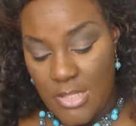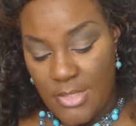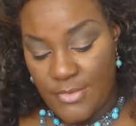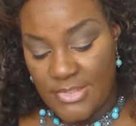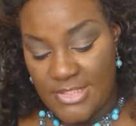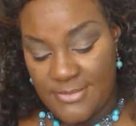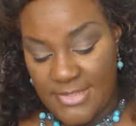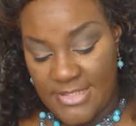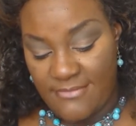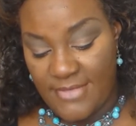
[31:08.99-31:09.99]
There was a
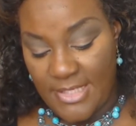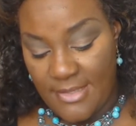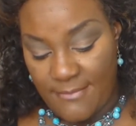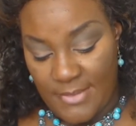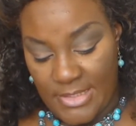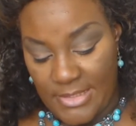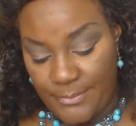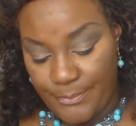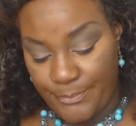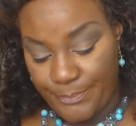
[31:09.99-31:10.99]
specific
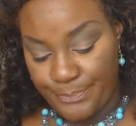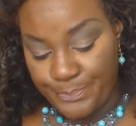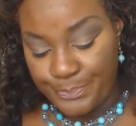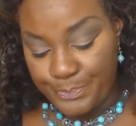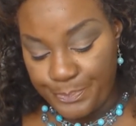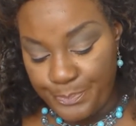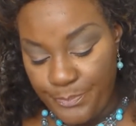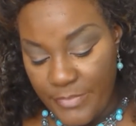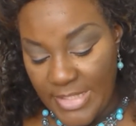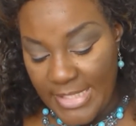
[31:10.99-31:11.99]
company
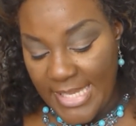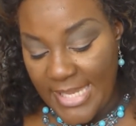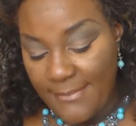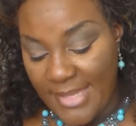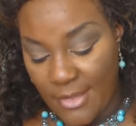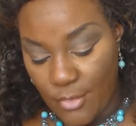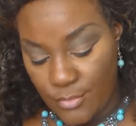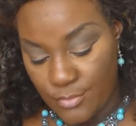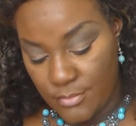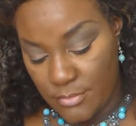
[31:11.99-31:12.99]
came out